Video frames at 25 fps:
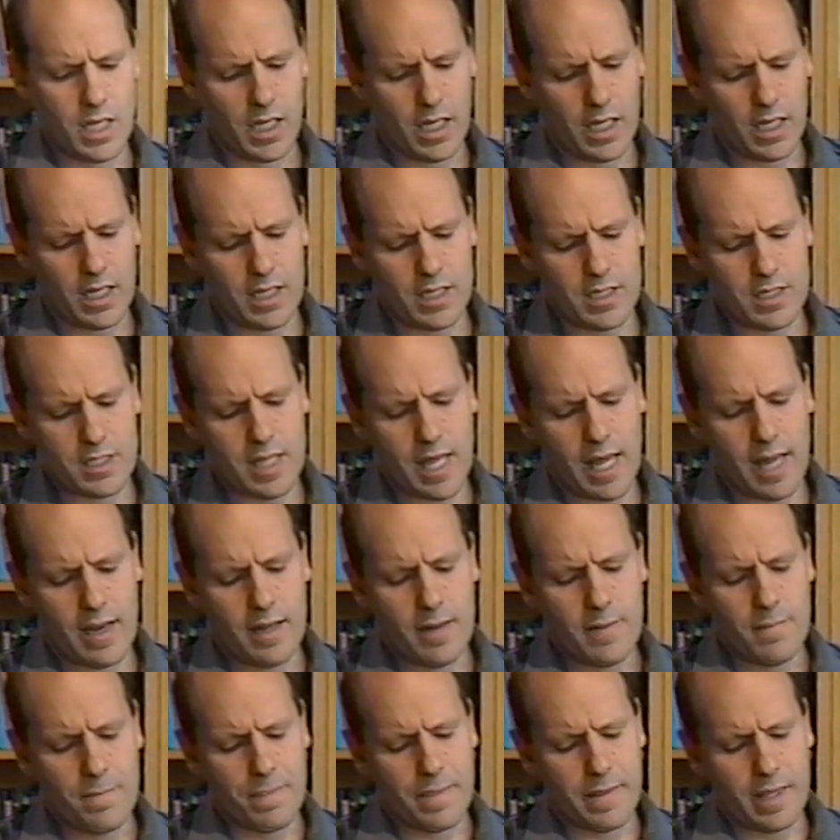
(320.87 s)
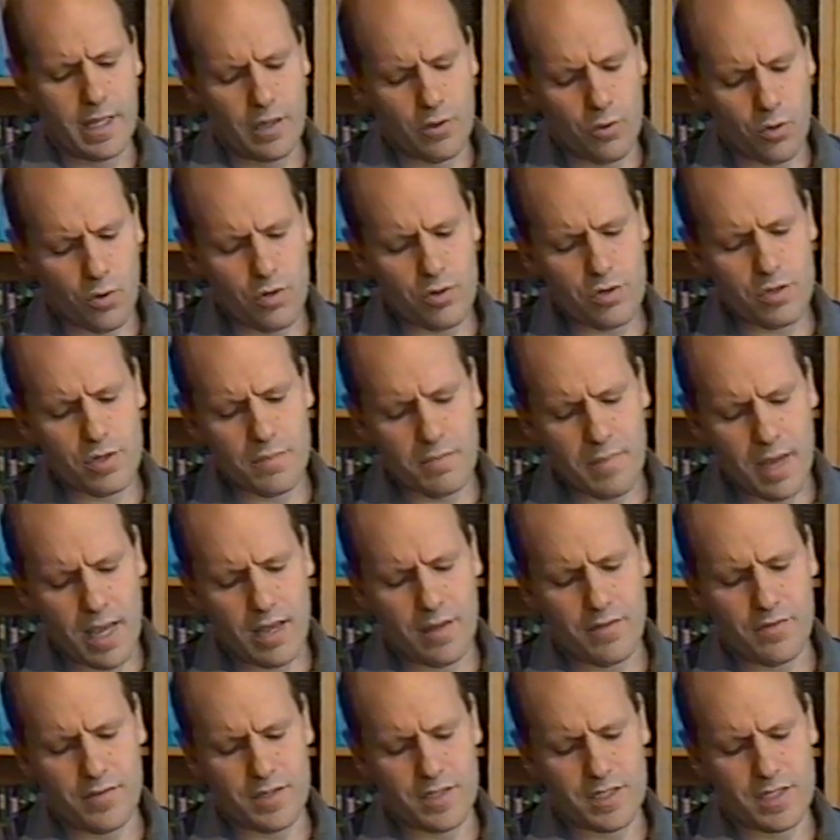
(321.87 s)
is that in order to
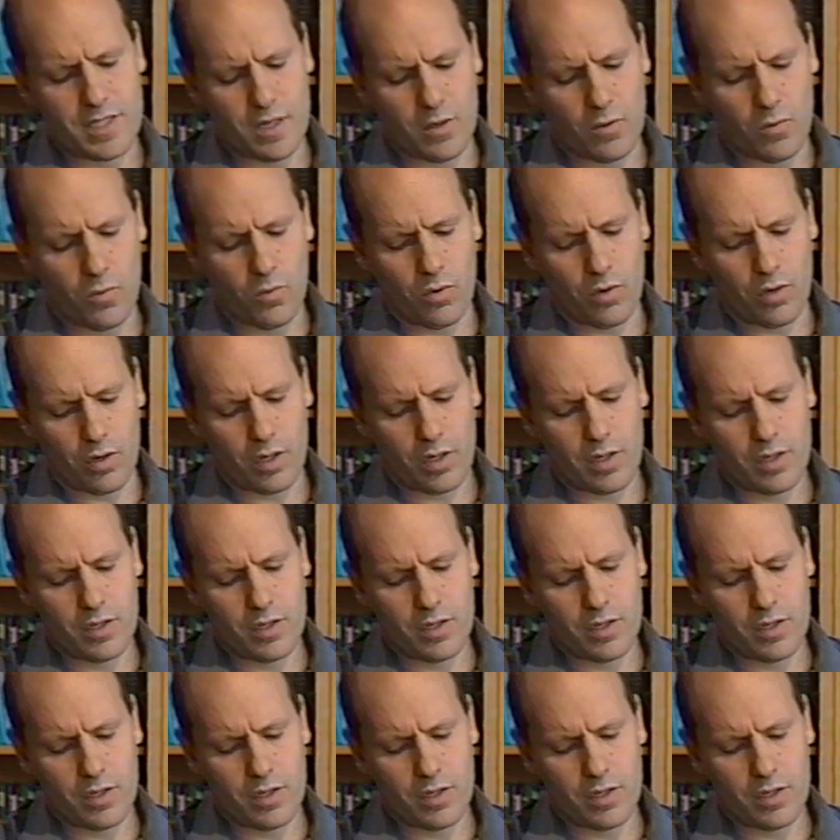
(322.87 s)
make this thing work,